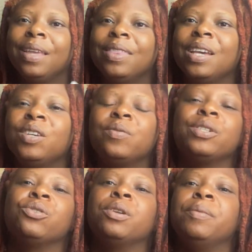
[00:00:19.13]
thank you
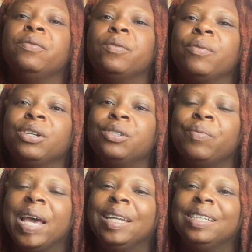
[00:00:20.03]
for joining me for March
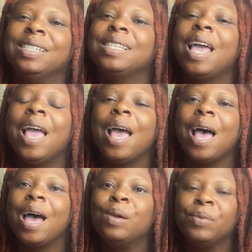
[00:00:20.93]
Madness.
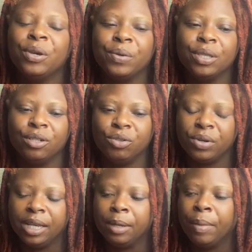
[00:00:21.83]
I am here with a
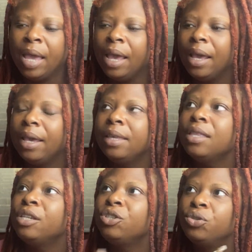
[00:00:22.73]
dream. In
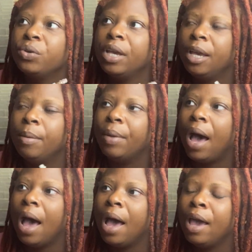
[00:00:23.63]
this dream,
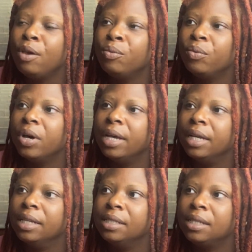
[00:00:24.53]
I
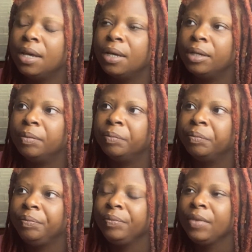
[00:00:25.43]
was
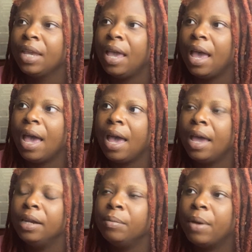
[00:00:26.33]

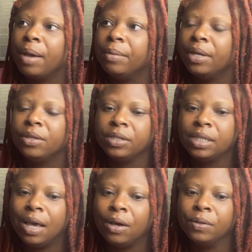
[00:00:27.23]
at my mother's
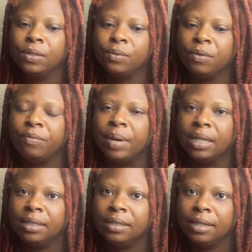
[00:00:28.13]
house with
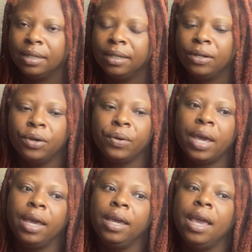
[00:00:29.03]
my son,
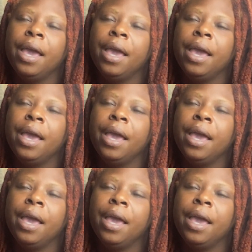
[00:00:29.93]
okay?